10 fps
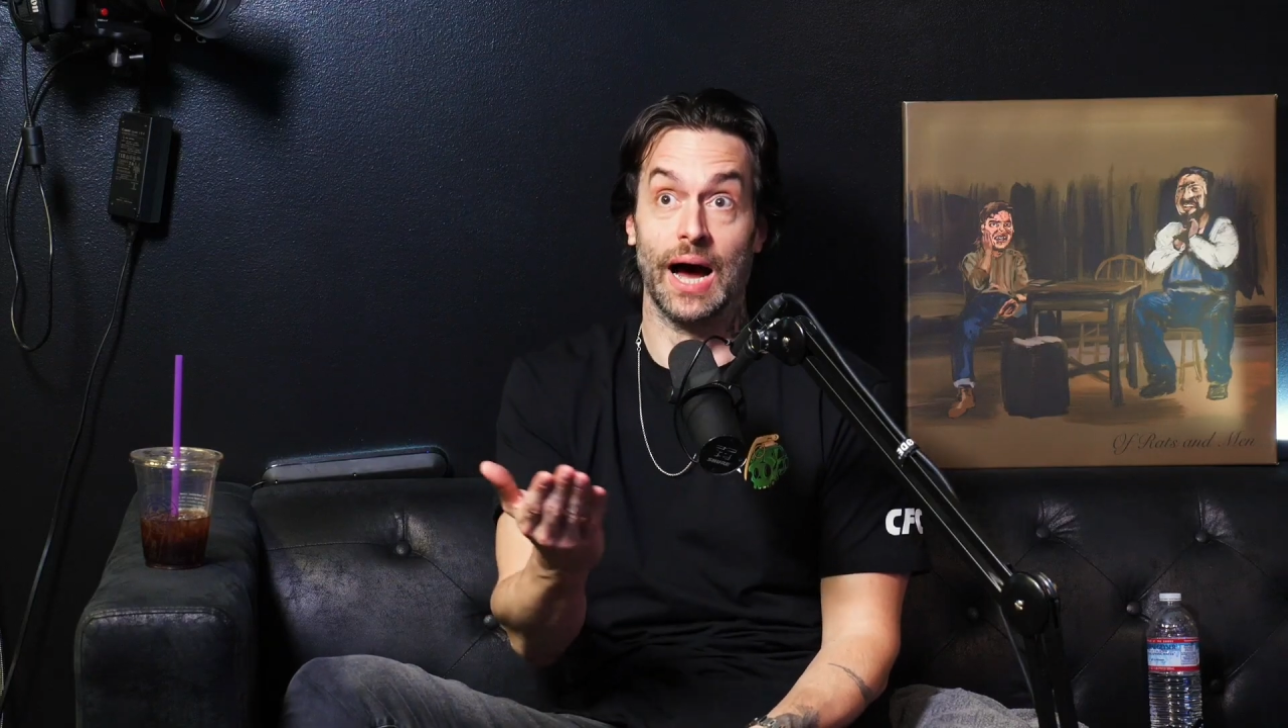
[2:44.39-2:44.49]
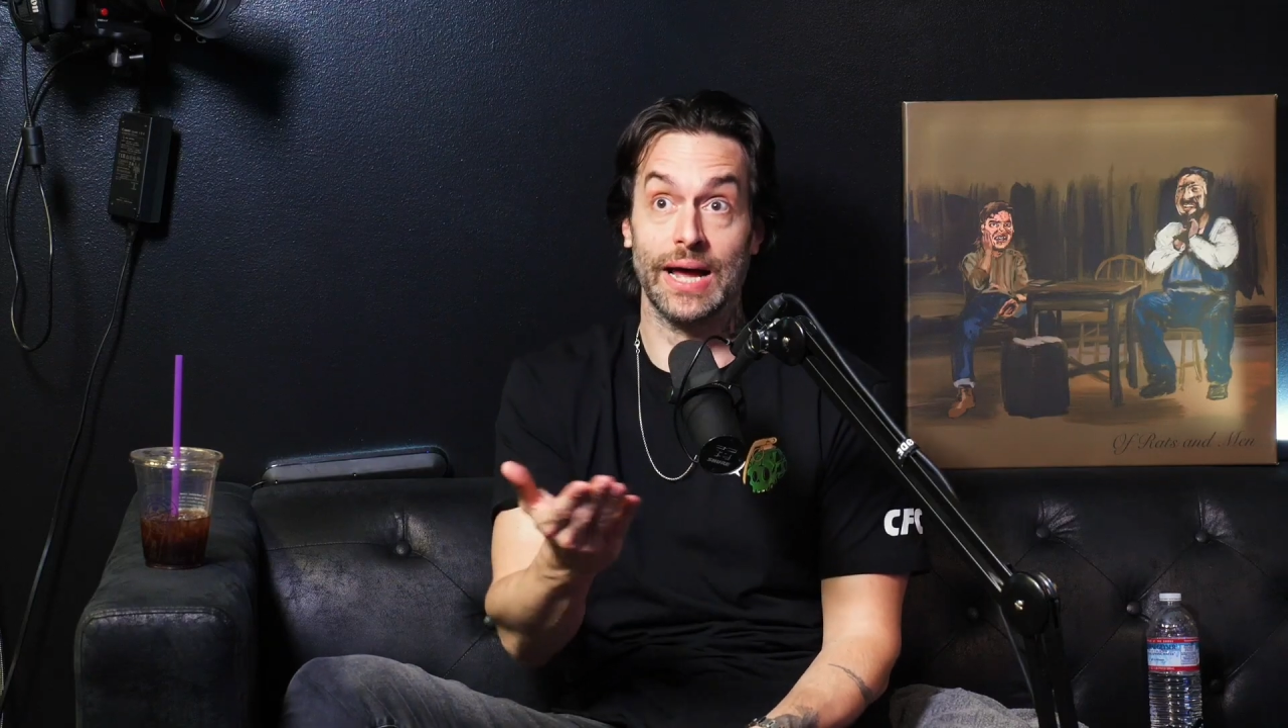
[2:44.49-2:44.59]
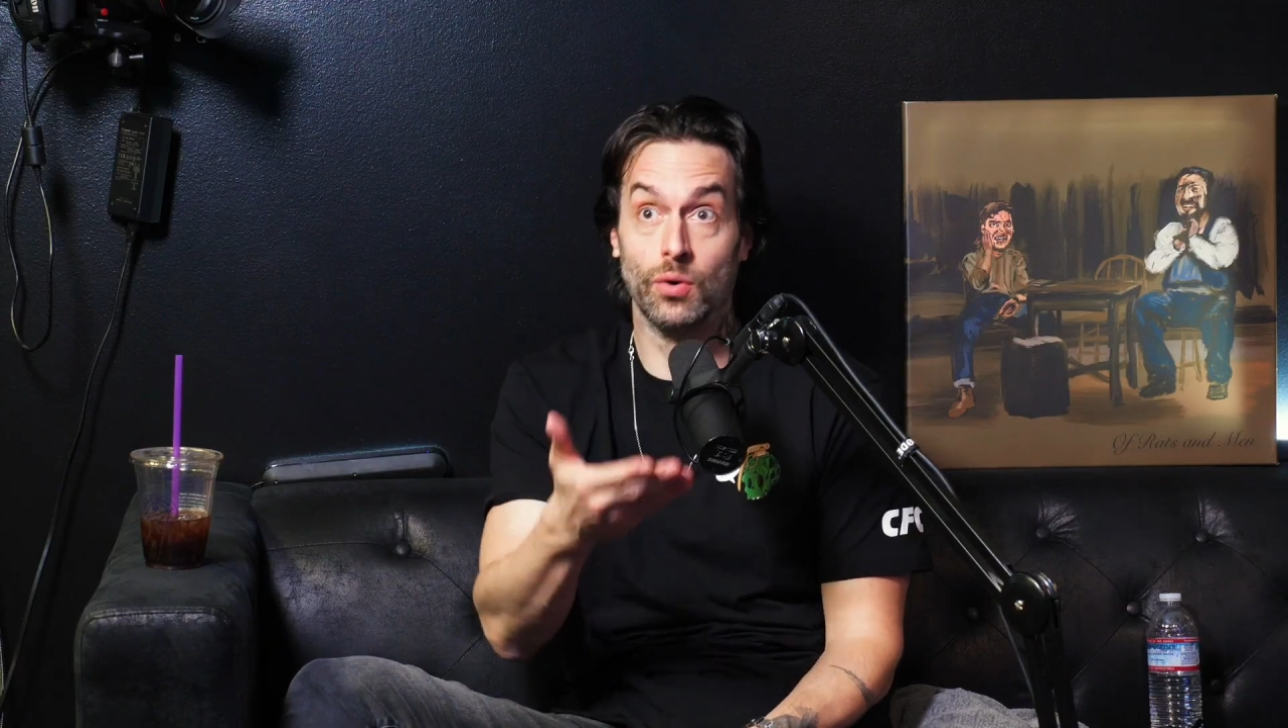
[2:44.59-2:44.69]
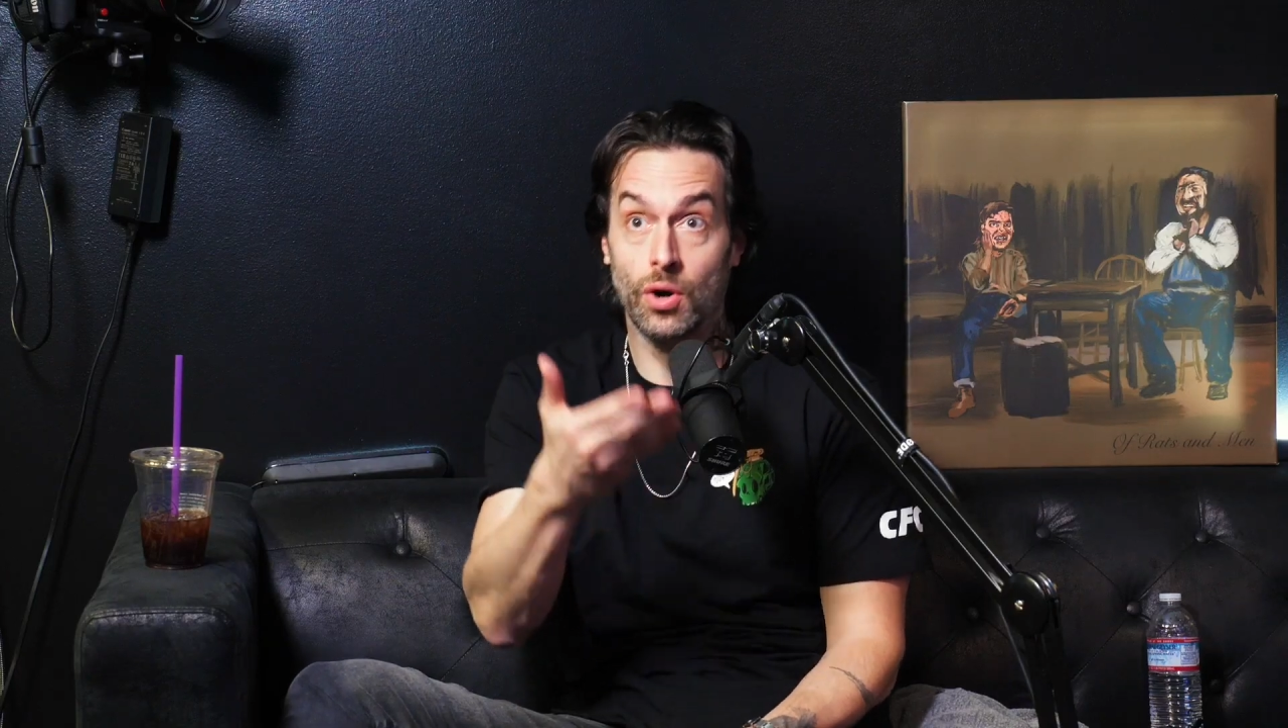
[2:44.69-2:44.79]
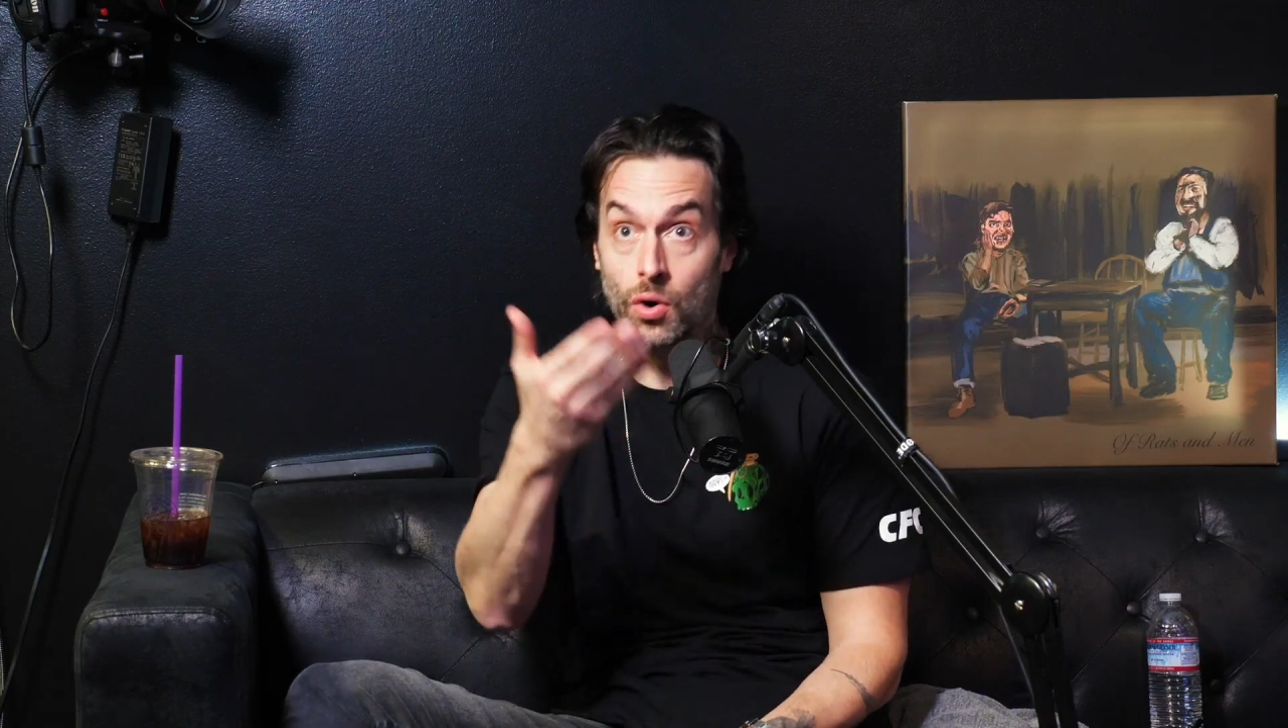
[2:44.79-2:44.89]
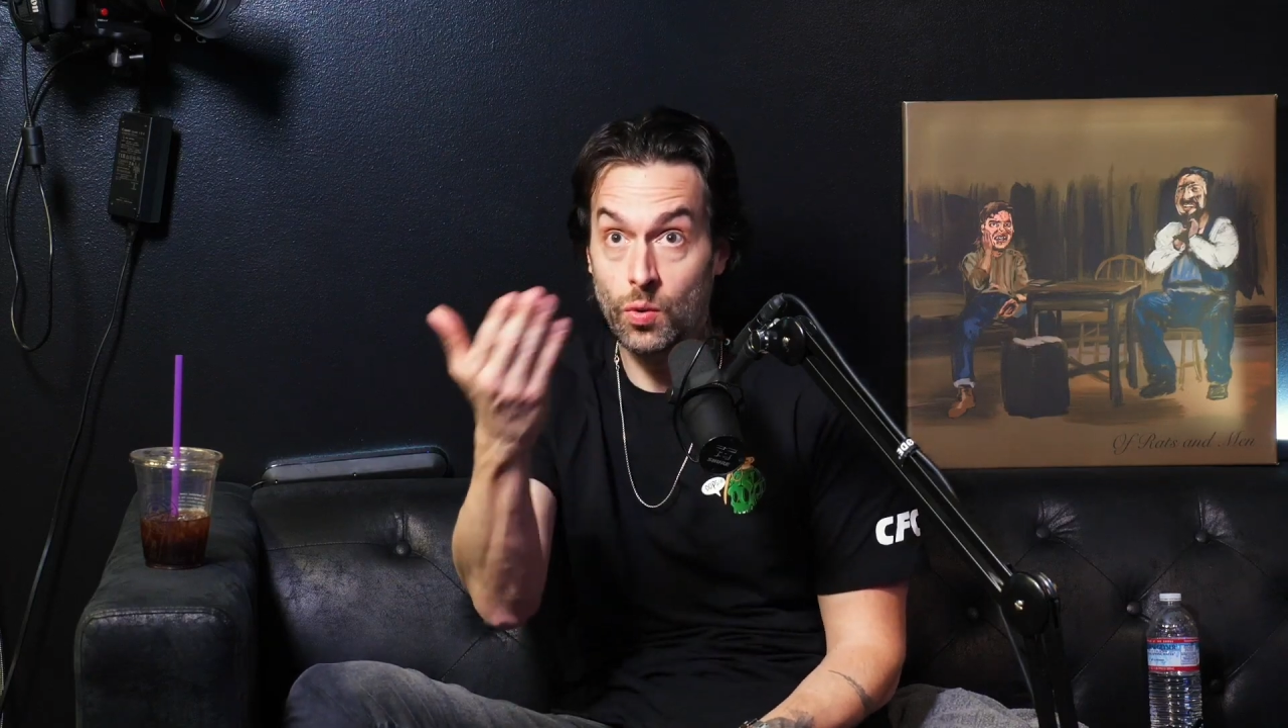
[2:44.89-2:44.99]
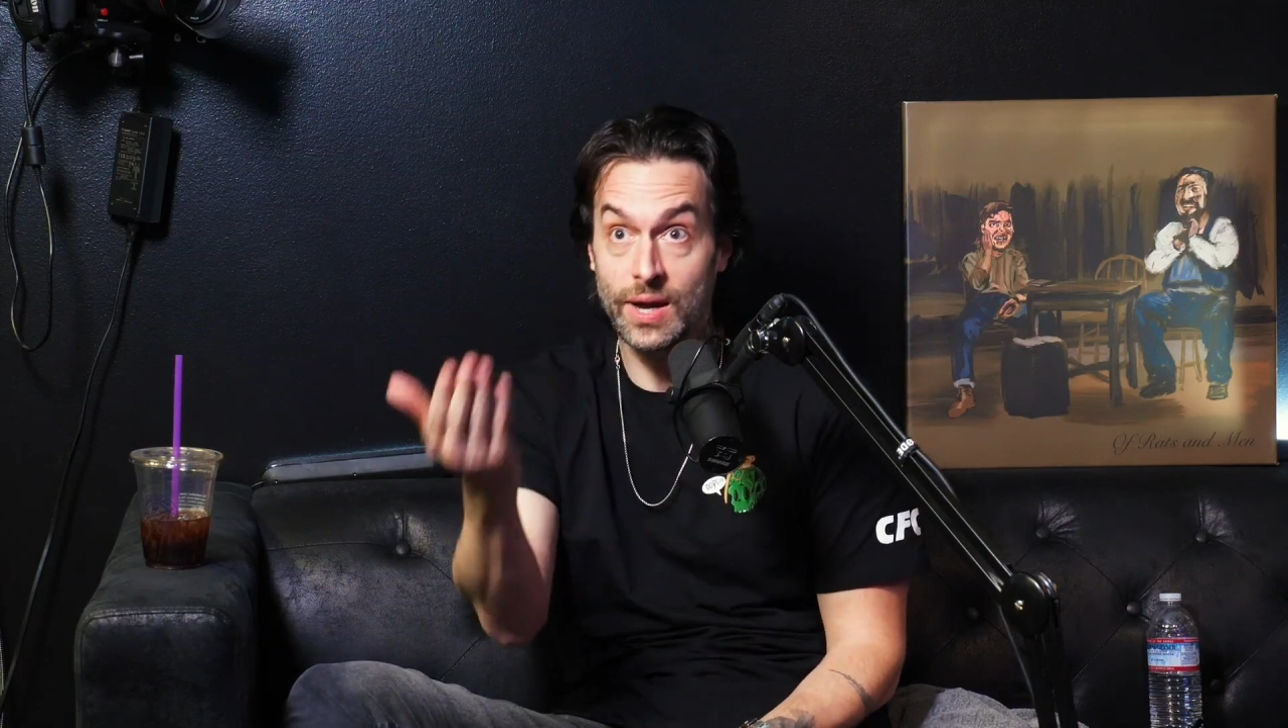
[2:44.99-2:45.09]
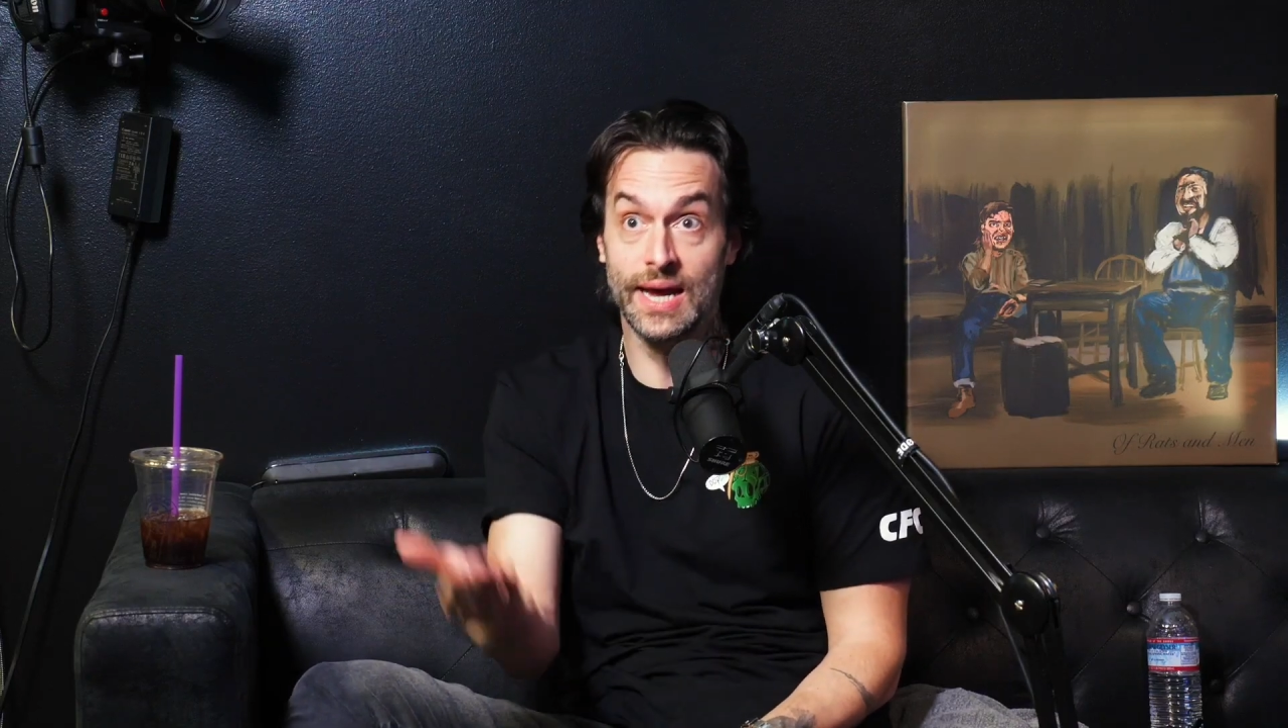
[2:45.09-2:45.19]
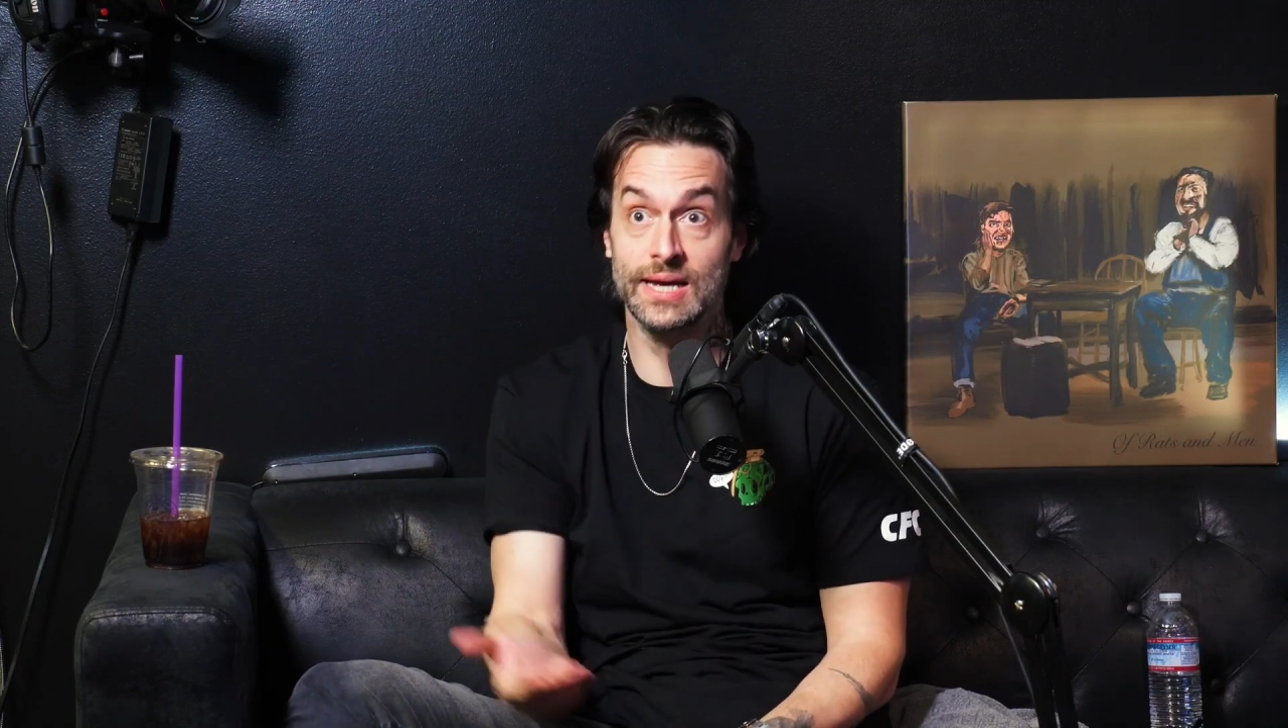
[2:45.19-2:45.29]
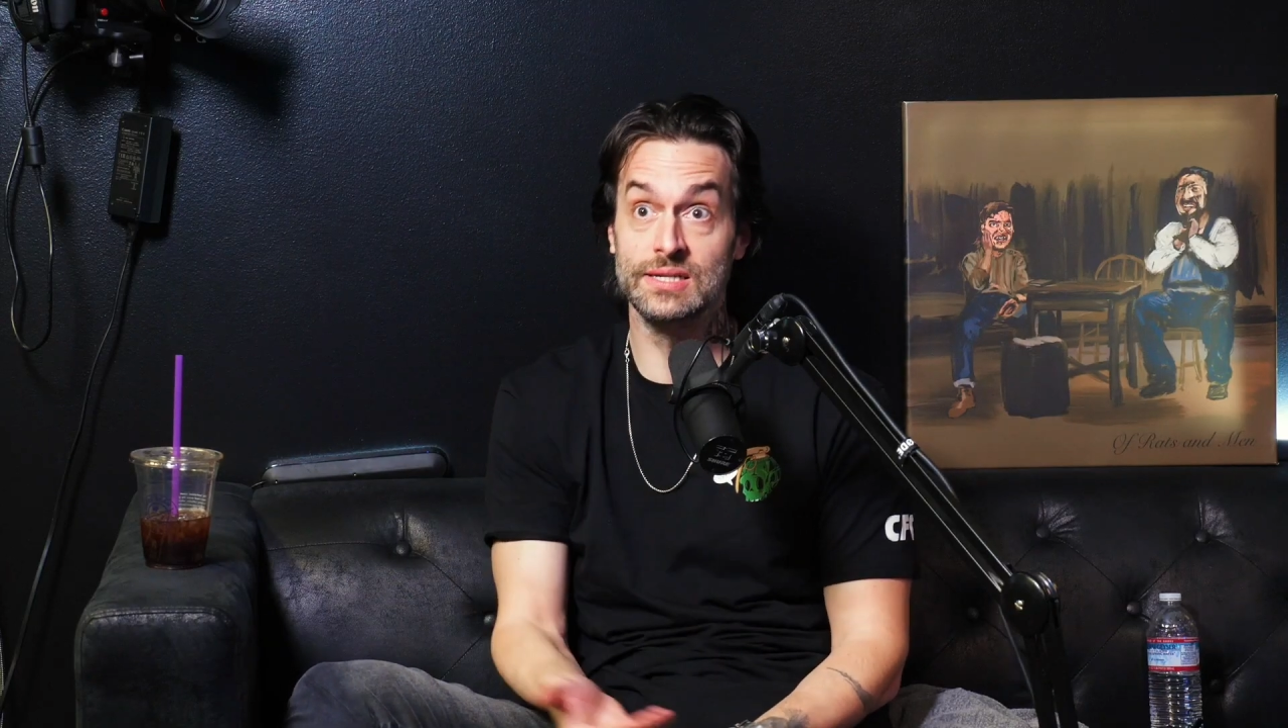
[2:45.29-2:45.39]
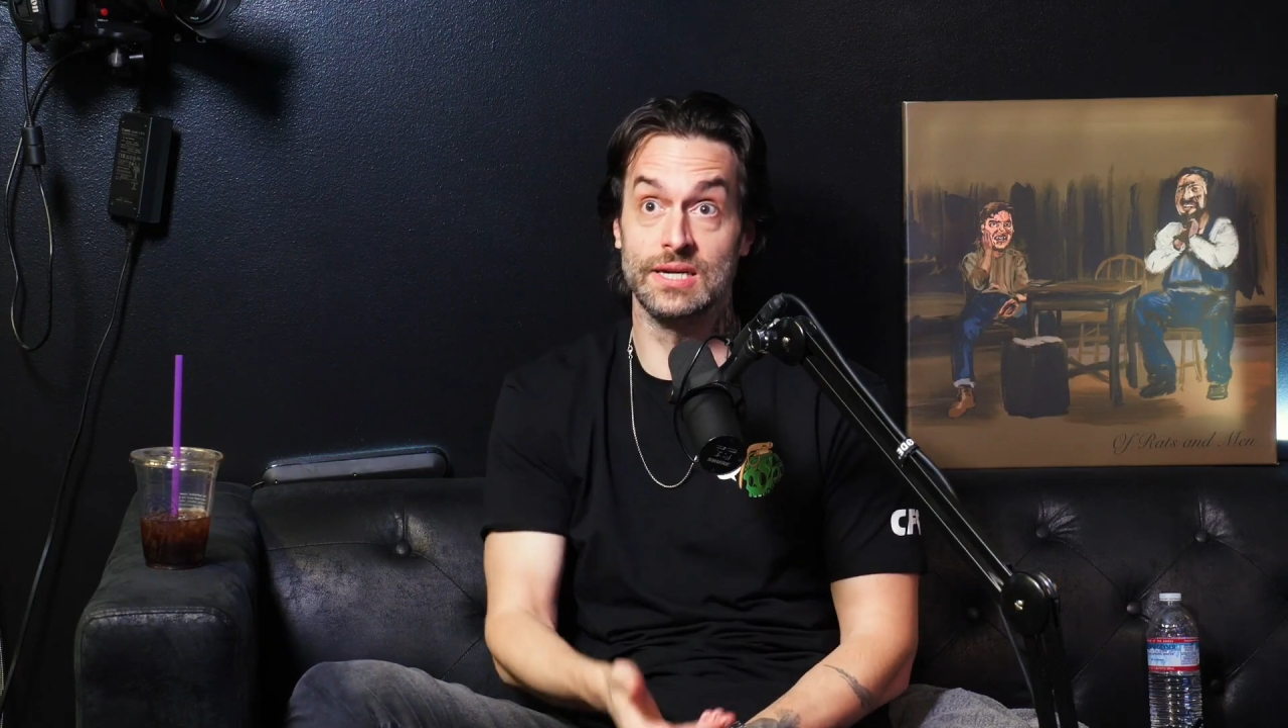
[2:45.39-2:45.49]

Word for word: I don't know who he is.